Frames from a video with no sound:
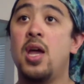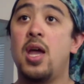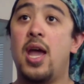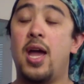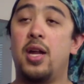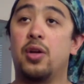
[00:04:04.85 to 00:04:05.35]

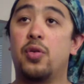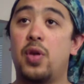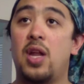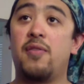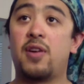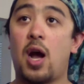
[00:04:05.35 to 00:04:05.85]
And
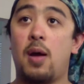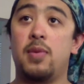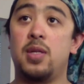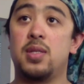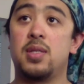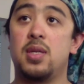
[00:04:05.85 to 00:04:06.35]
Creative
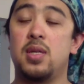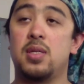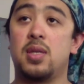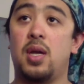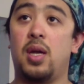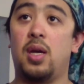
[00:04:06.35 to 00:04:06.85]
Commons is
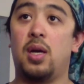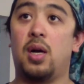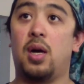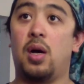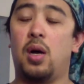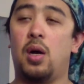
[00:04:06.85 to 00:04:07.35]

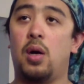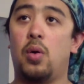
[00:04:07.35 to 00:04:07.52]
a